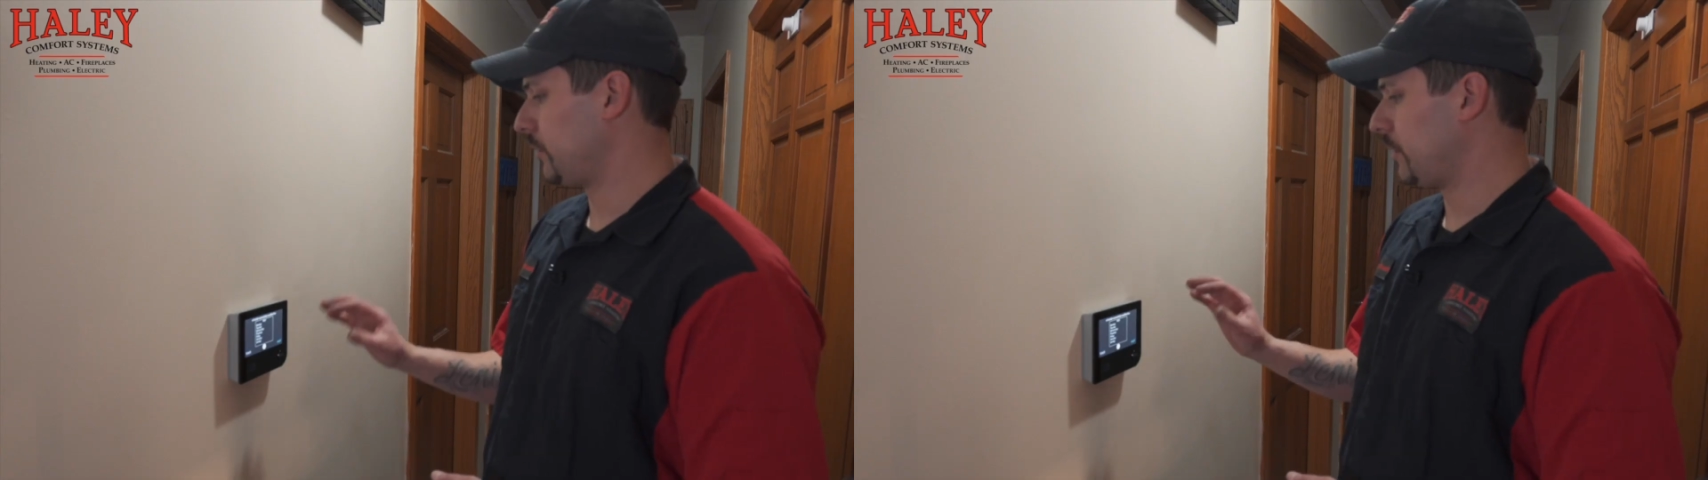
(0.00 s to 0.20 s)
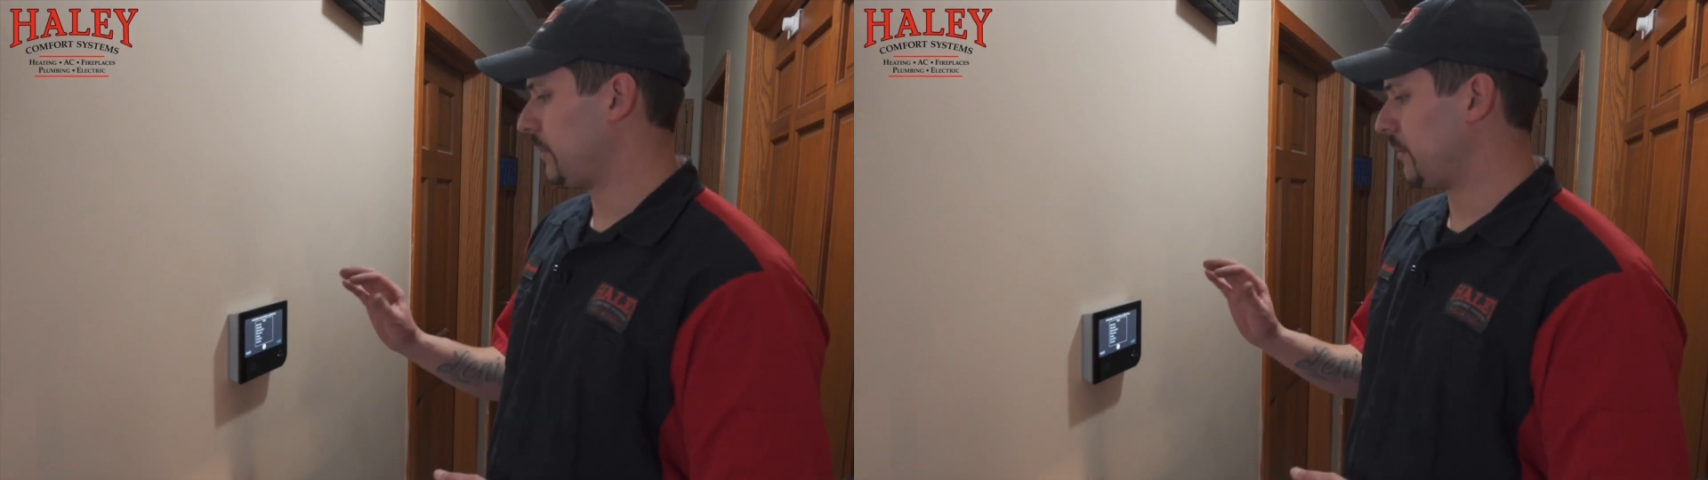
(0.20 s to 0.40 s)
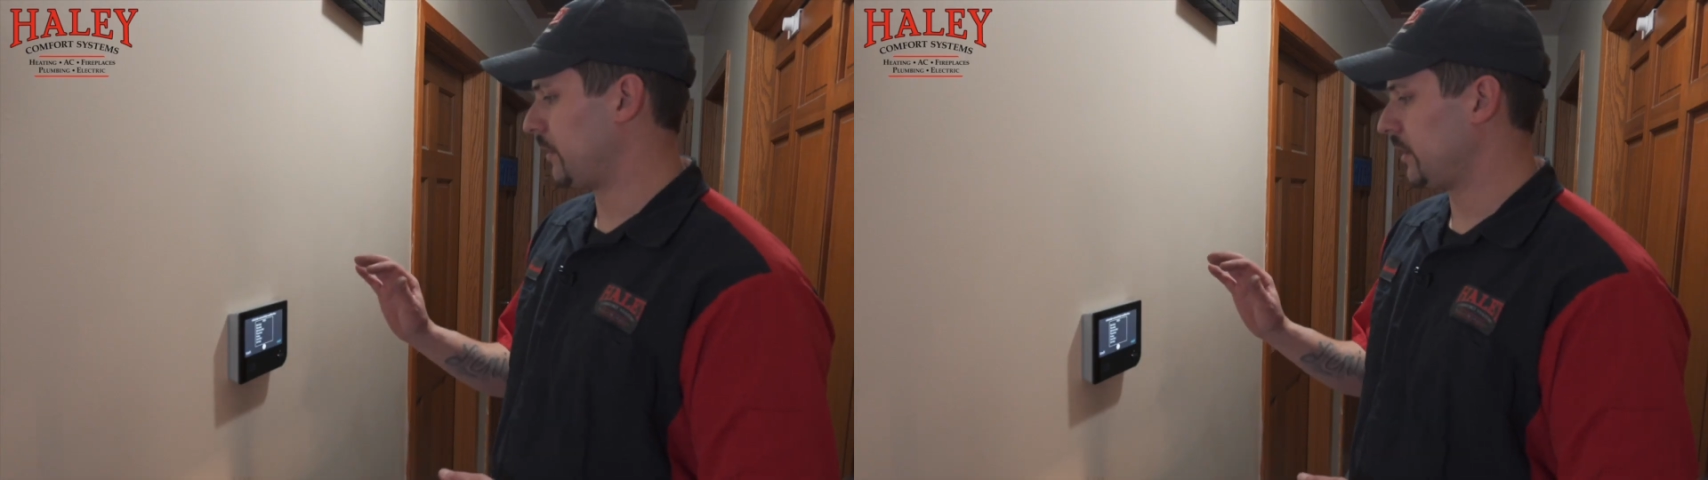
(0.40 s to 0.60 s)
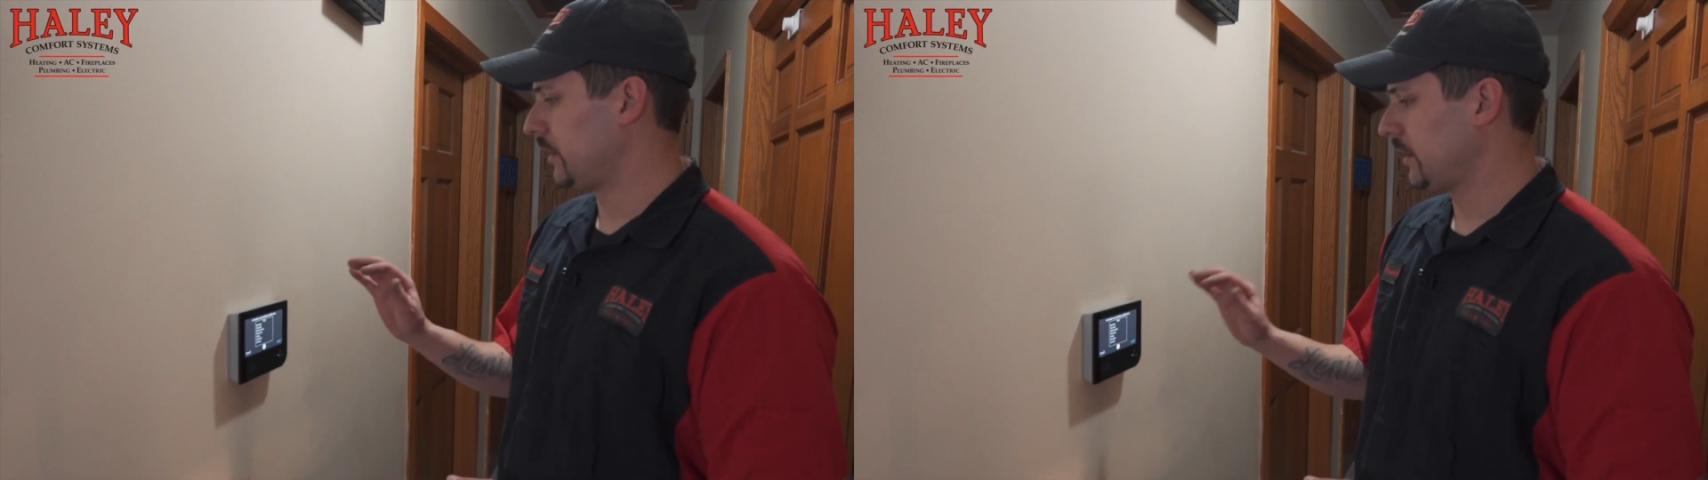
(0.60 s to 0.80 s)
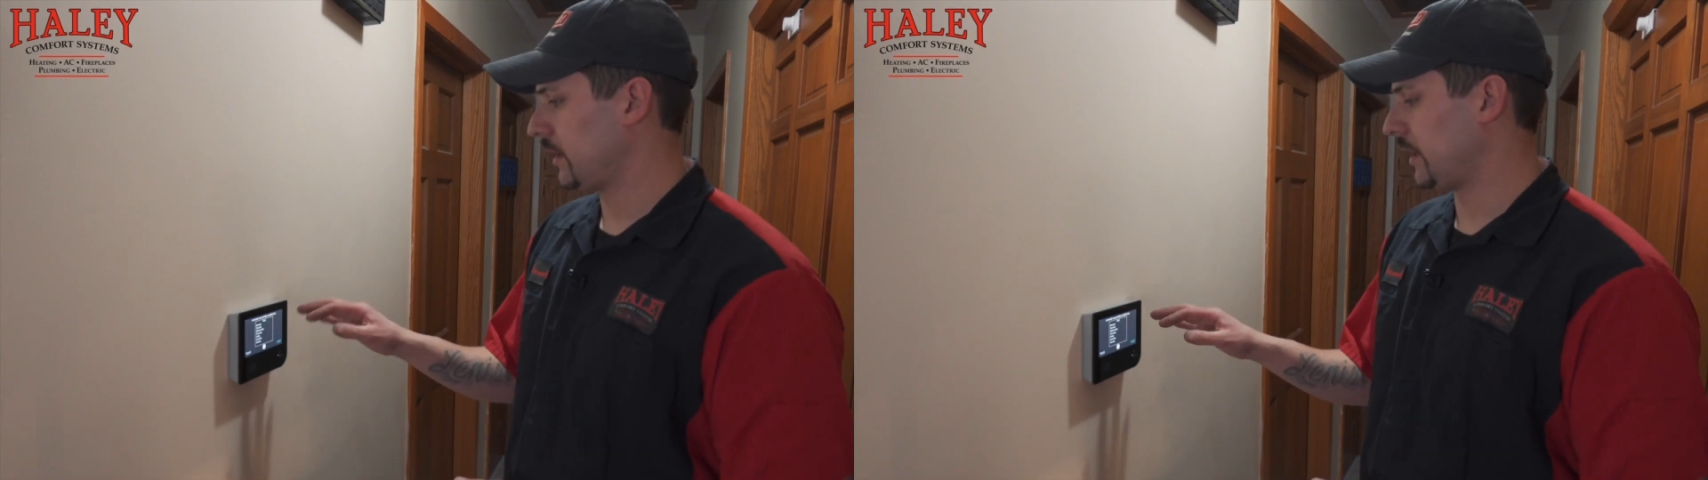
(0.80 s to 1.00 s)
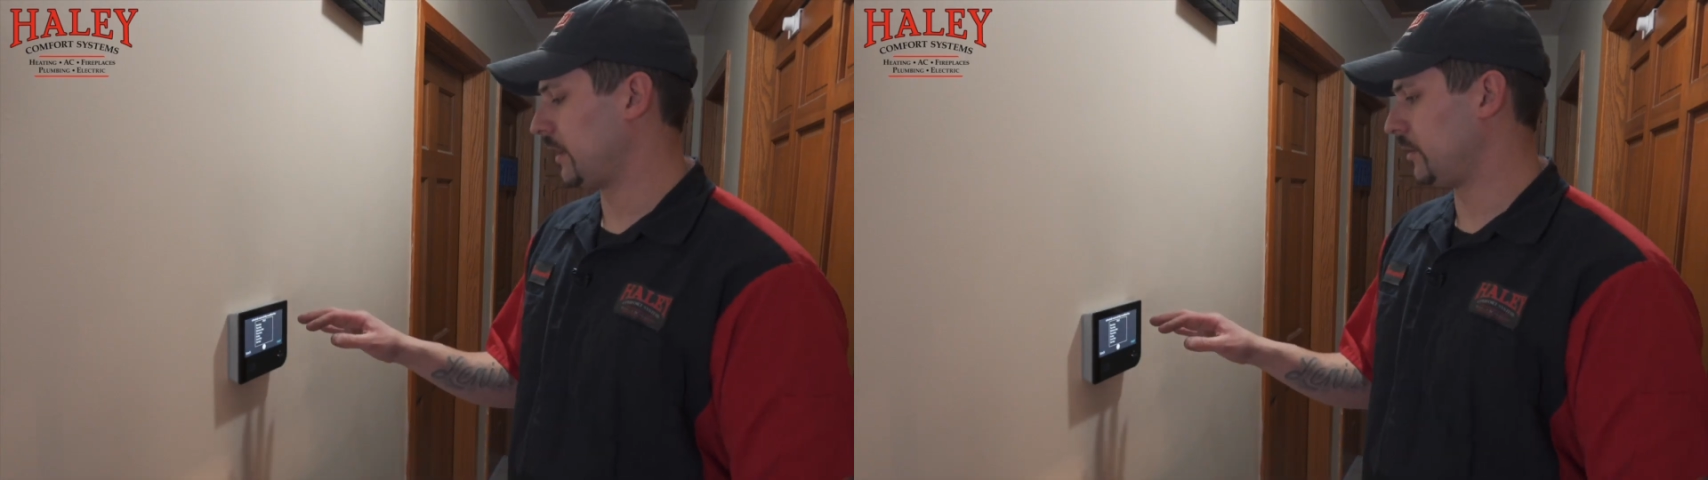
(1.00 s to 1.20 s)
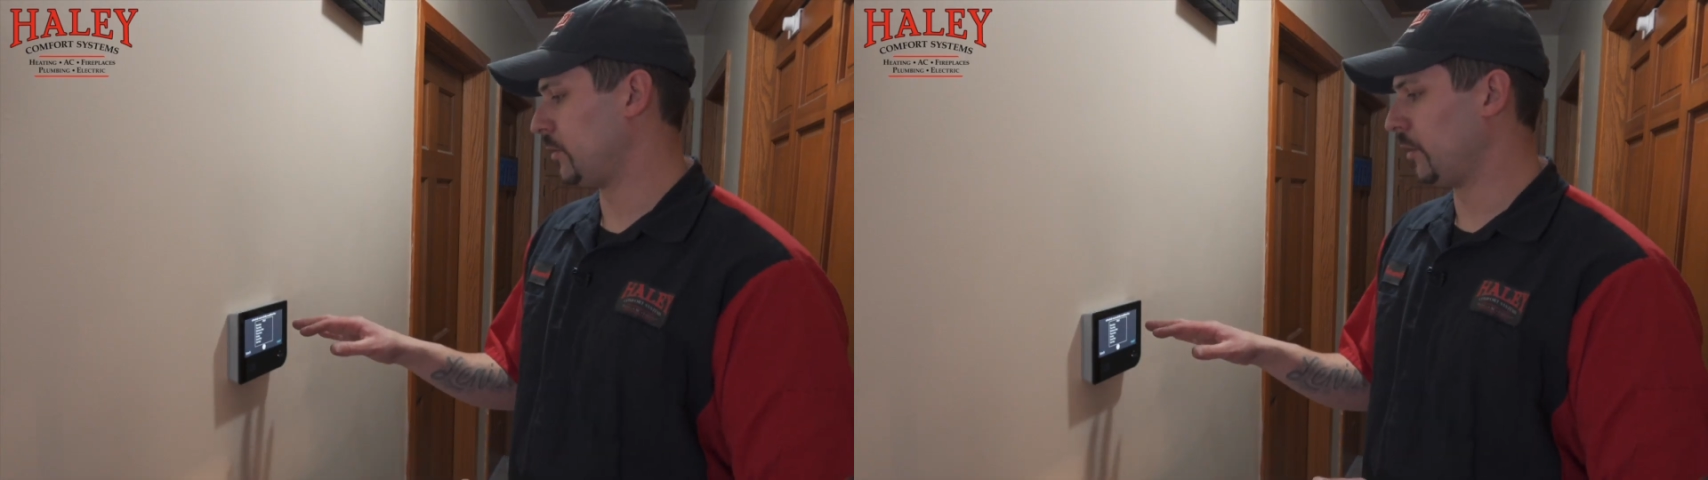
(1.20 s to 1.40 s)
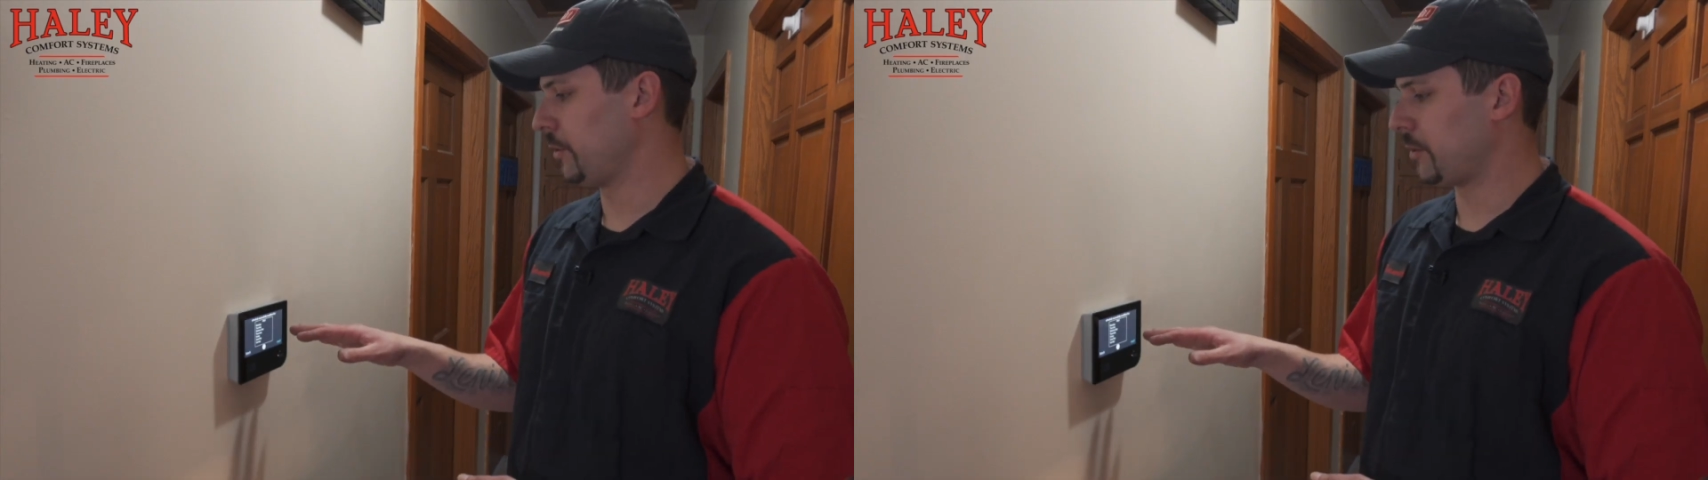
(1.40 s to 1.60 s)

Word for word: to remember on a newer